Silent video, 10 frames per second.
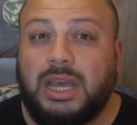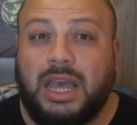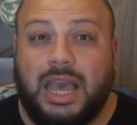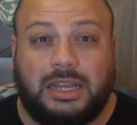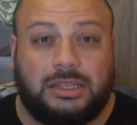
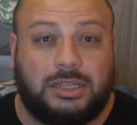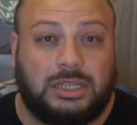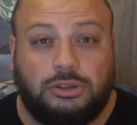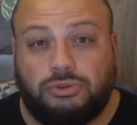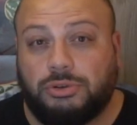and
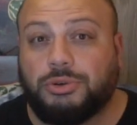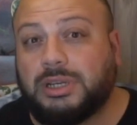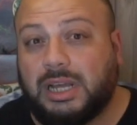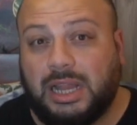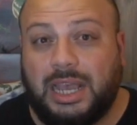the
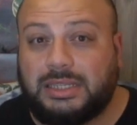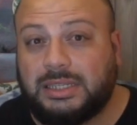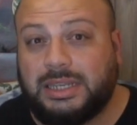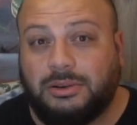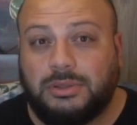druid class
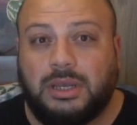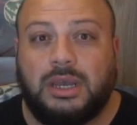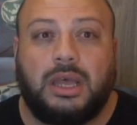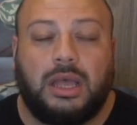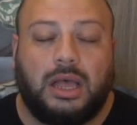is out,
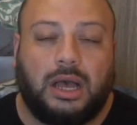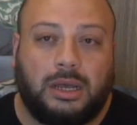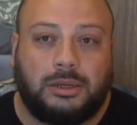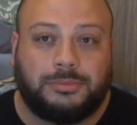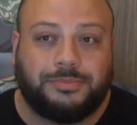
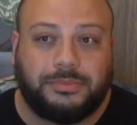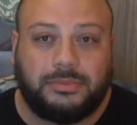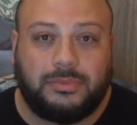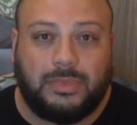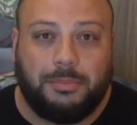
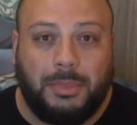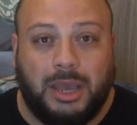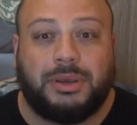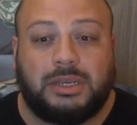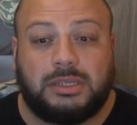my
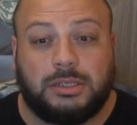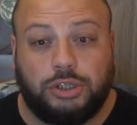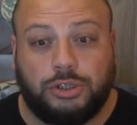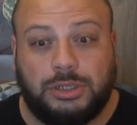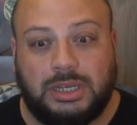biggest
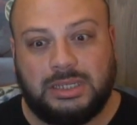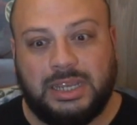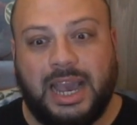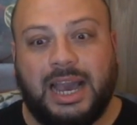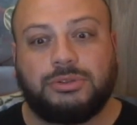concern is,
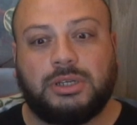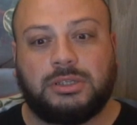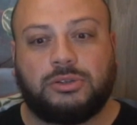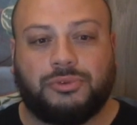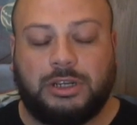how does
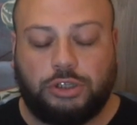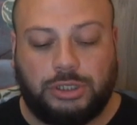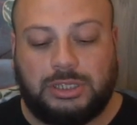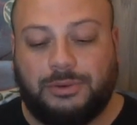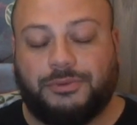the Ranger
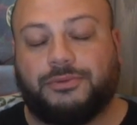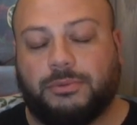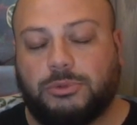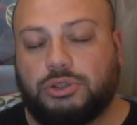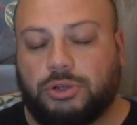differ
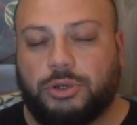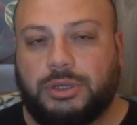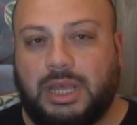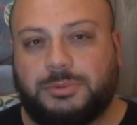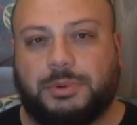from the druid,
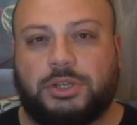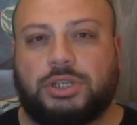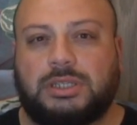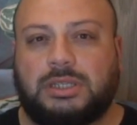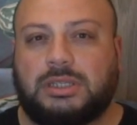
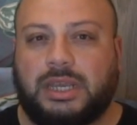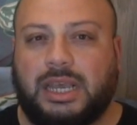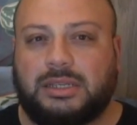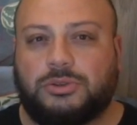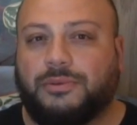especially since they're
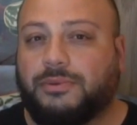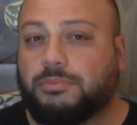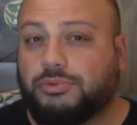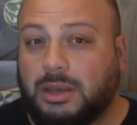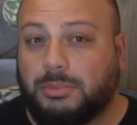casting off a
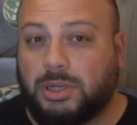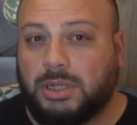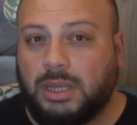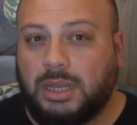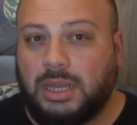
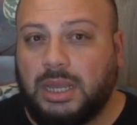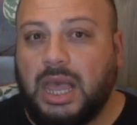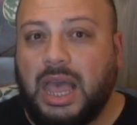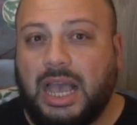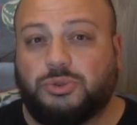primal,
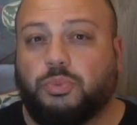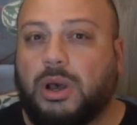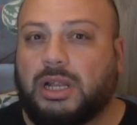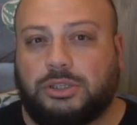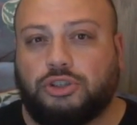as
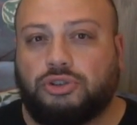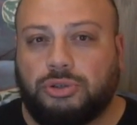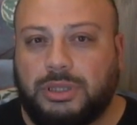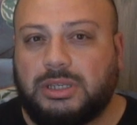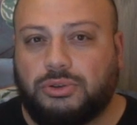well as the
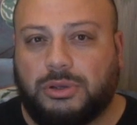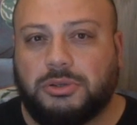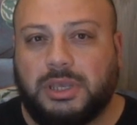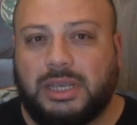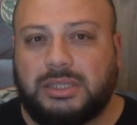druid is also
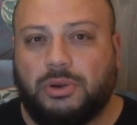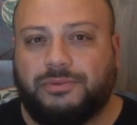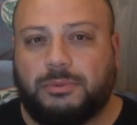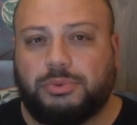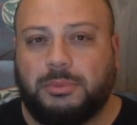casting off
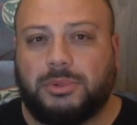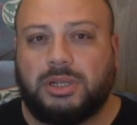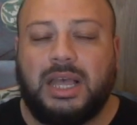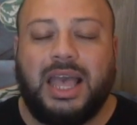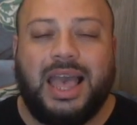a
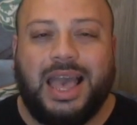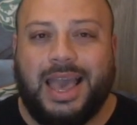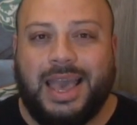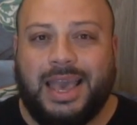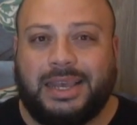primal.
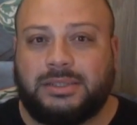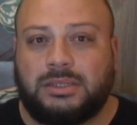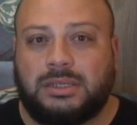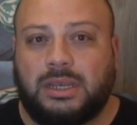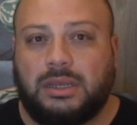
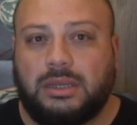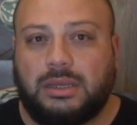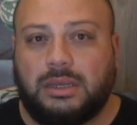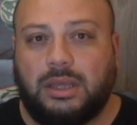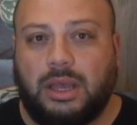And
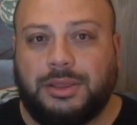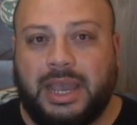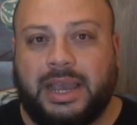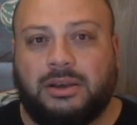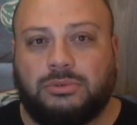
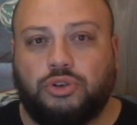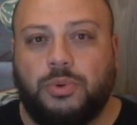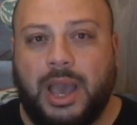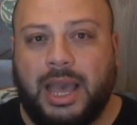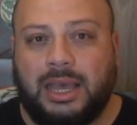now you
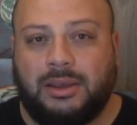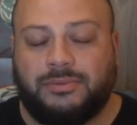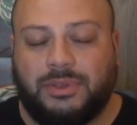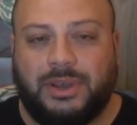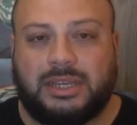have
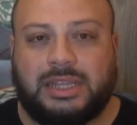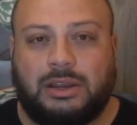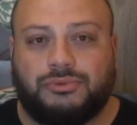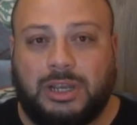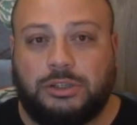the fact that
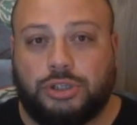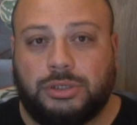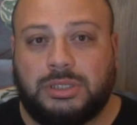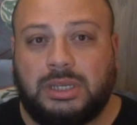Rangers